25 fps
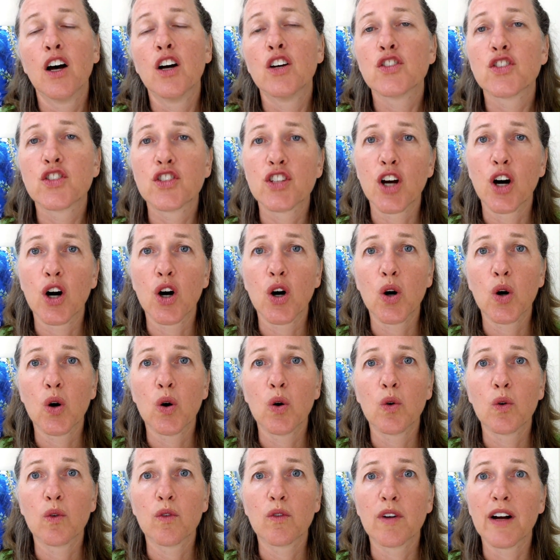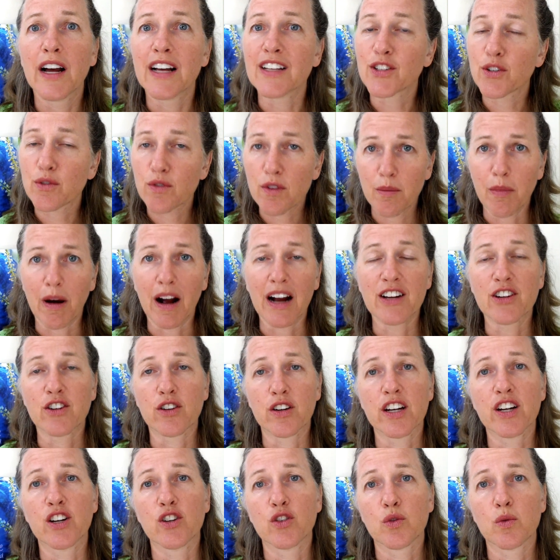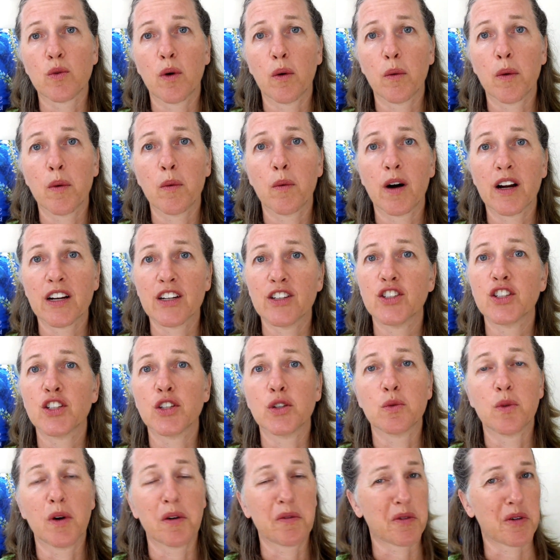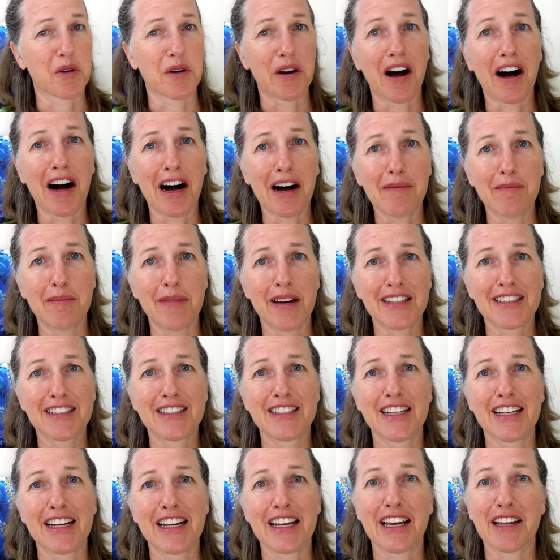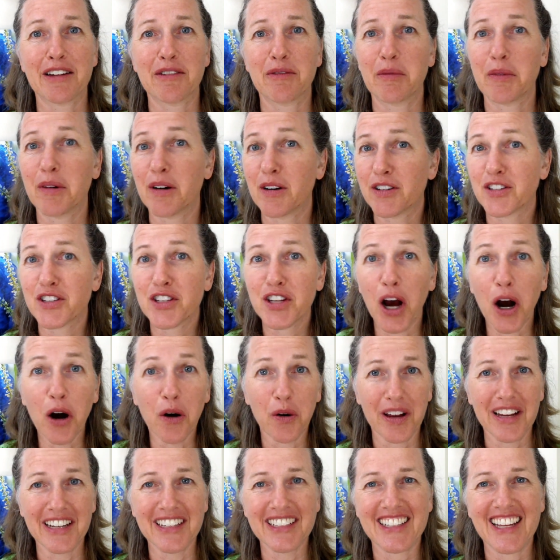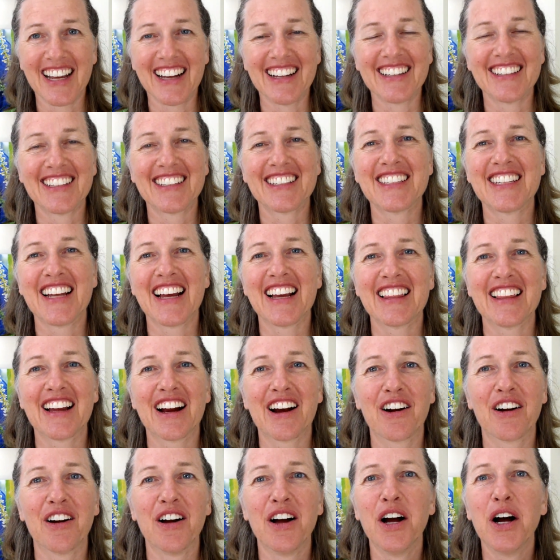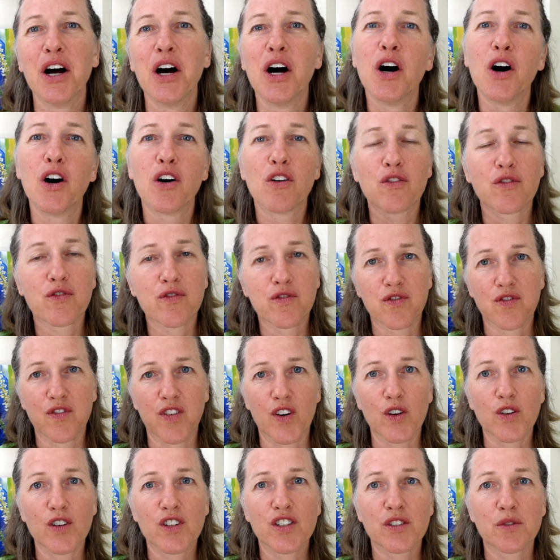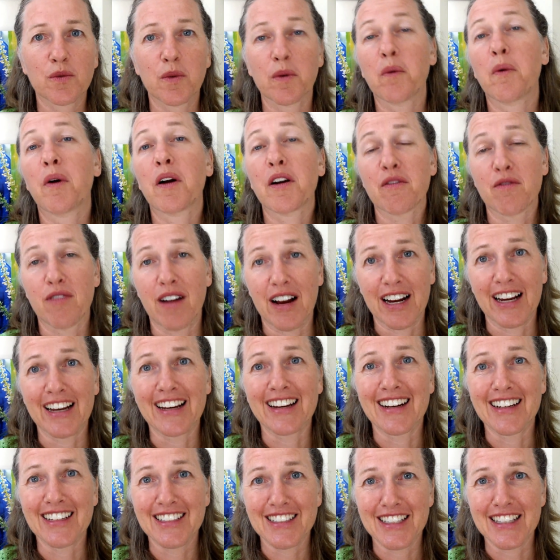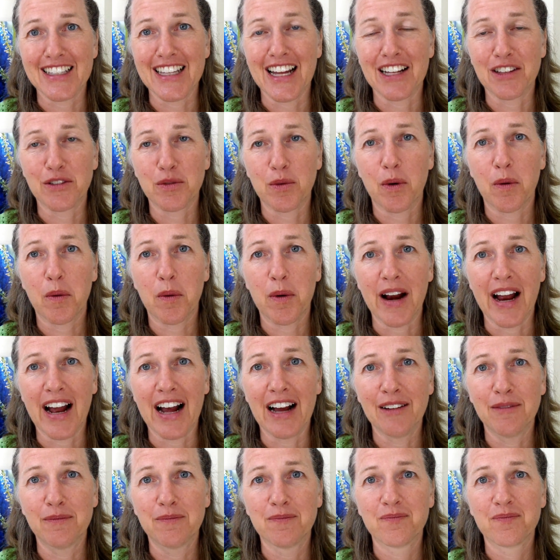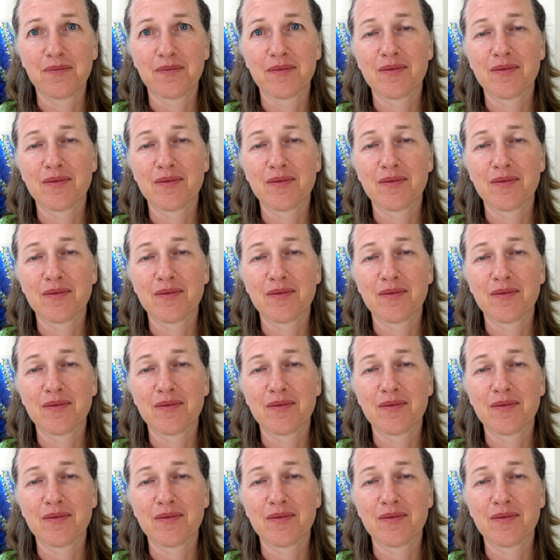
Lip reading: So as a reminder, here's what we want to do when we're in hot mess city and we don't intend to stay there. First, we want to recognize that that's where we're at.